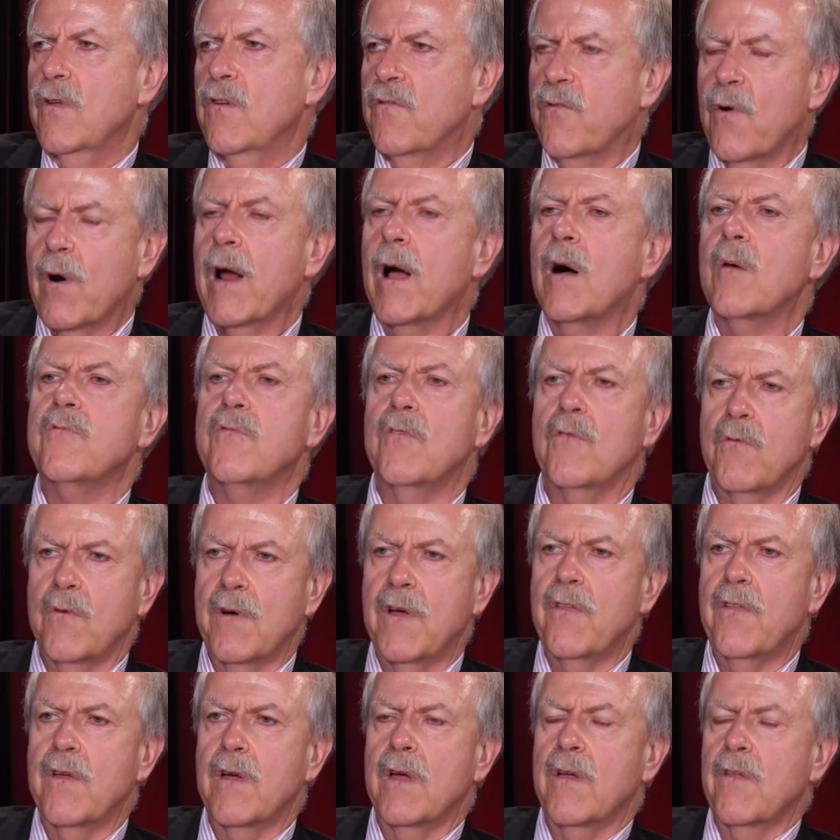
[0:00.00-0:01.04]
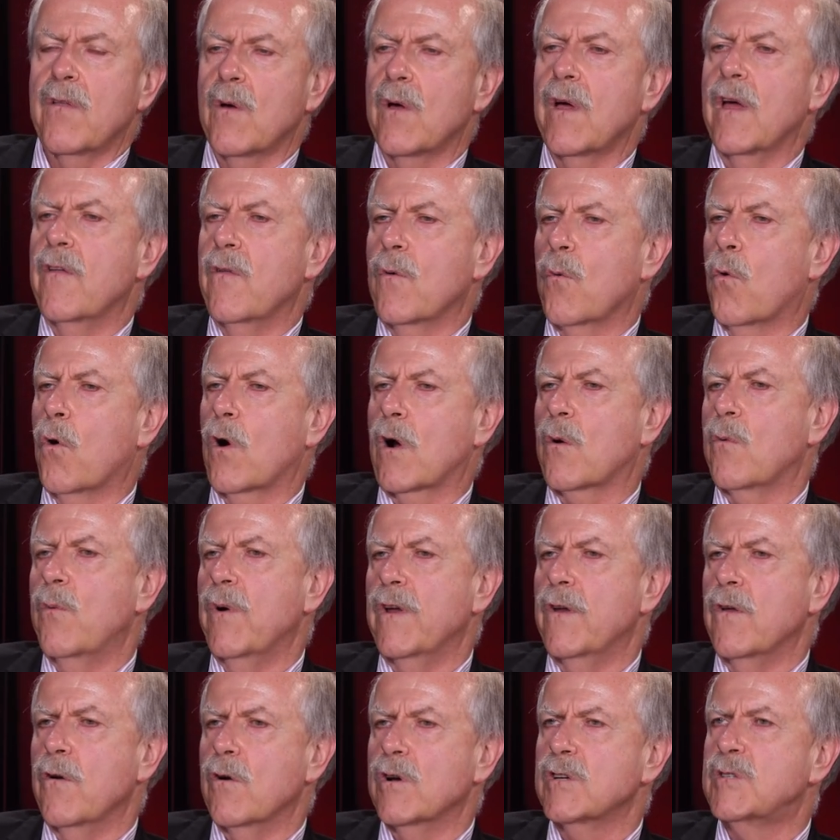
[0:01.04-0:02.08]
is very helpful in the work
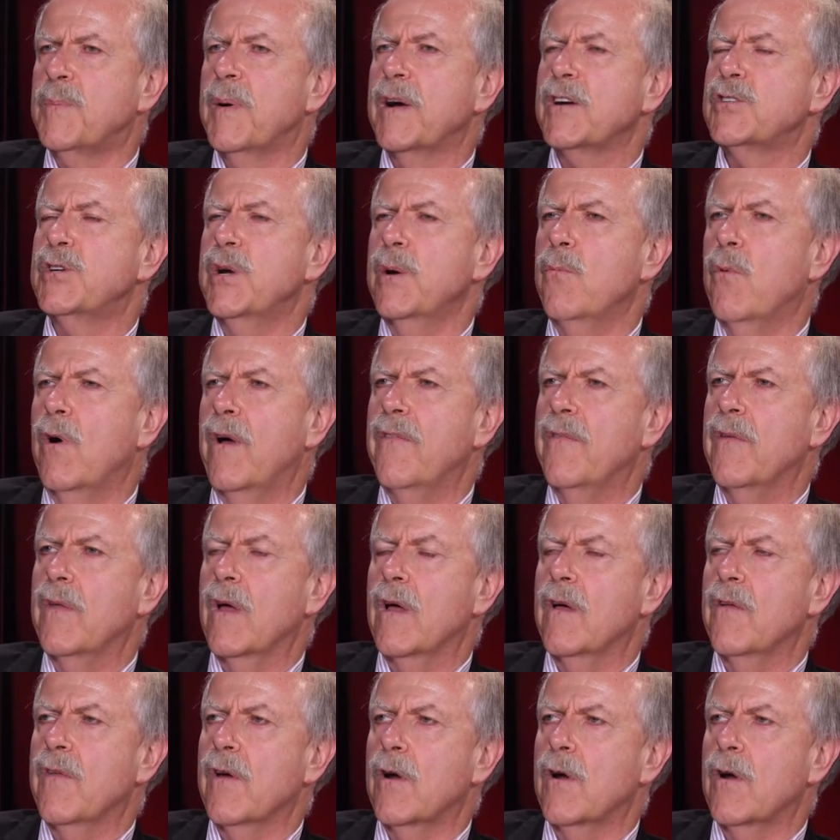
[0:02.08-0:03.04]
we do, especially when